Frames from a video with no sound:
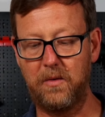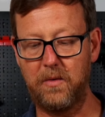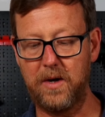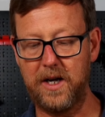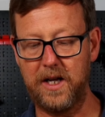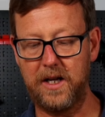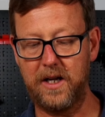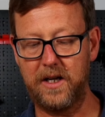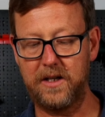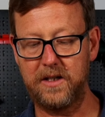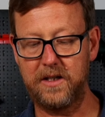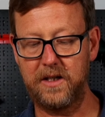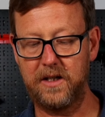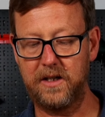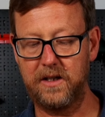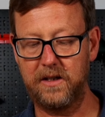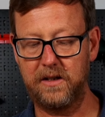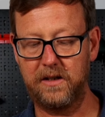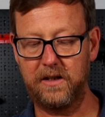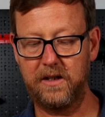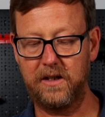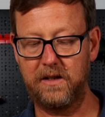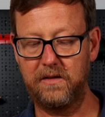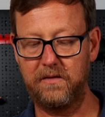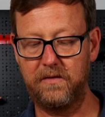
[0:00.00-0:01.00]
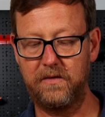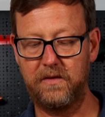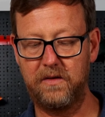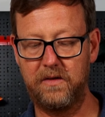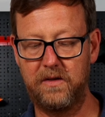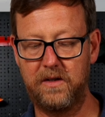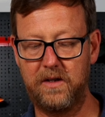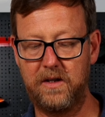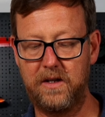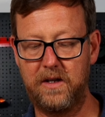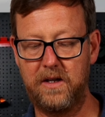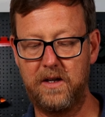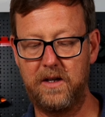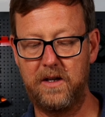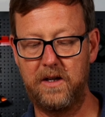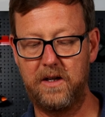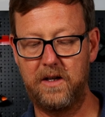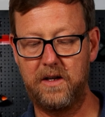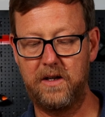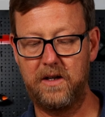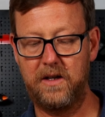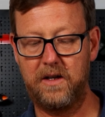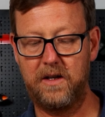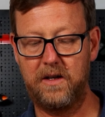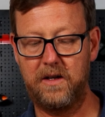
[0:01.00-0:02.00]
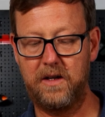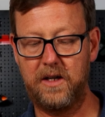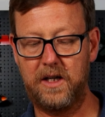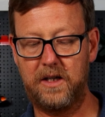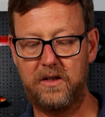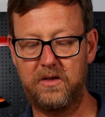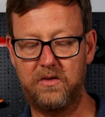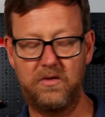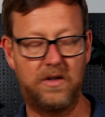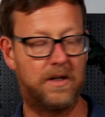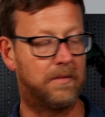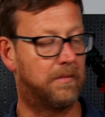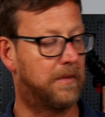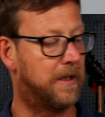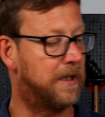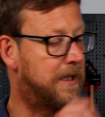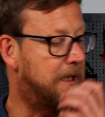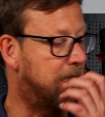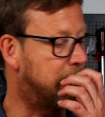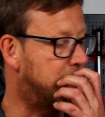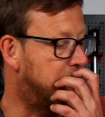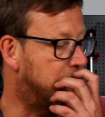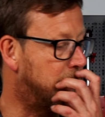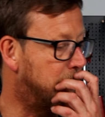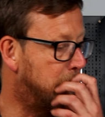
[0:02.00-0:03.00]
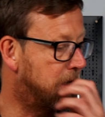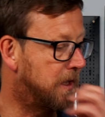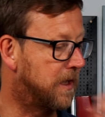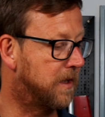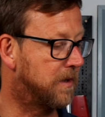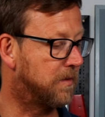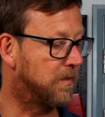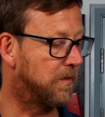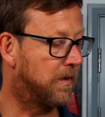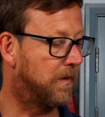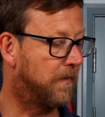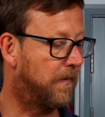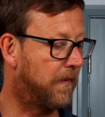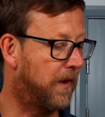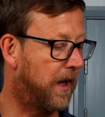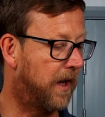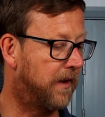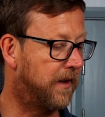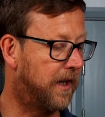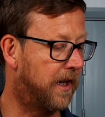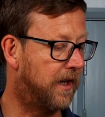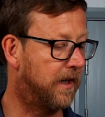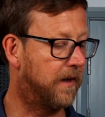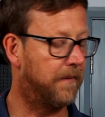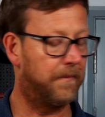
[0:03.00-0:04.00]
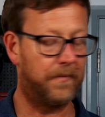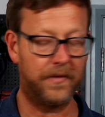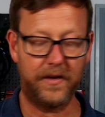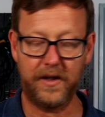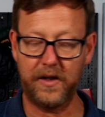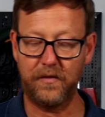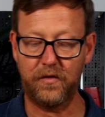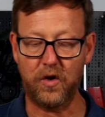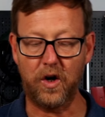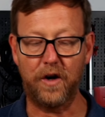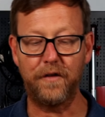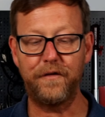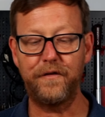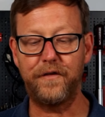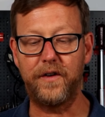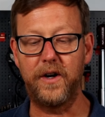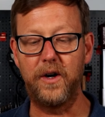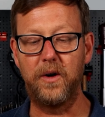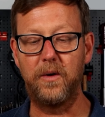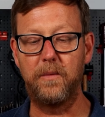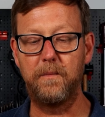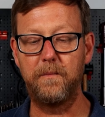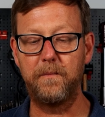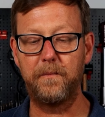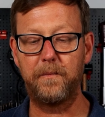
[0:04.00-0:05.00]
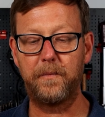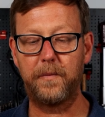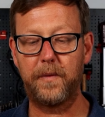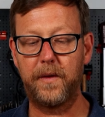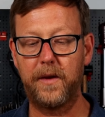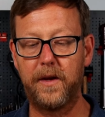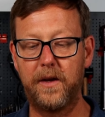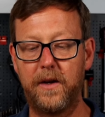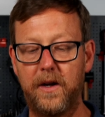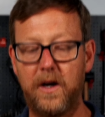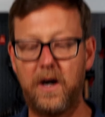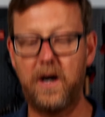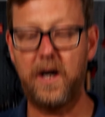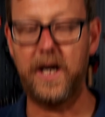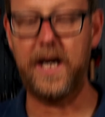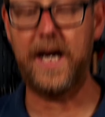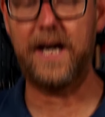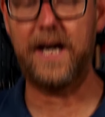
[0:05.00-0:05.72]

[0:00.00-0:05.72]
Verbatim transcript: well under kind of extreme conditions as well. And then you've got a film, high